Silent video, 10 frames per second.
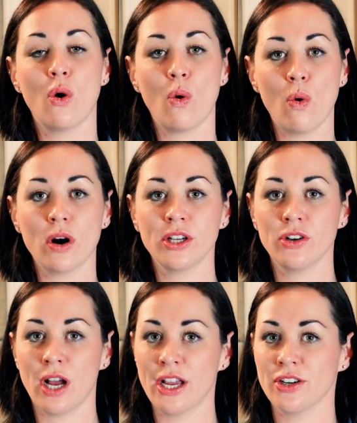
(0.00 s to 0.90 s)
or
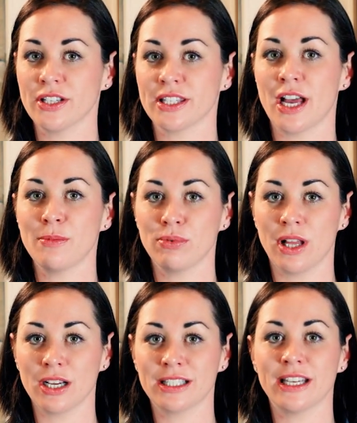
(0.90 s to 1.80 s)
your iron is
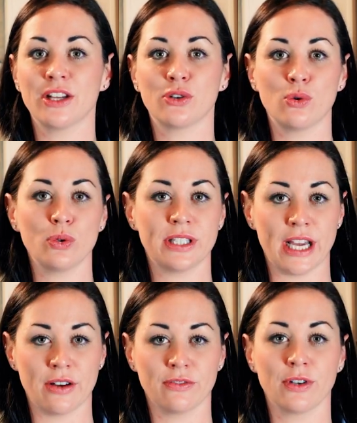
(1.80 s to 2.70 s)
unplugged and cooled
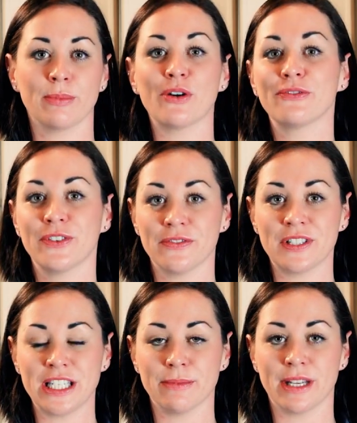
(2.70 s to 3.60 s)
down for about
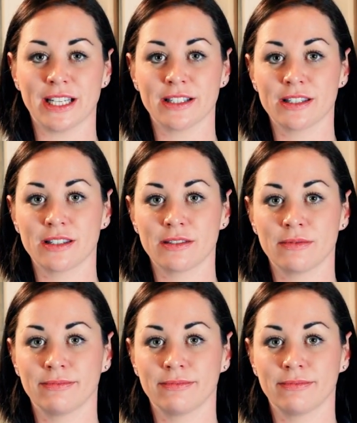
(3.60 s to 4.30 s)
15 minutes.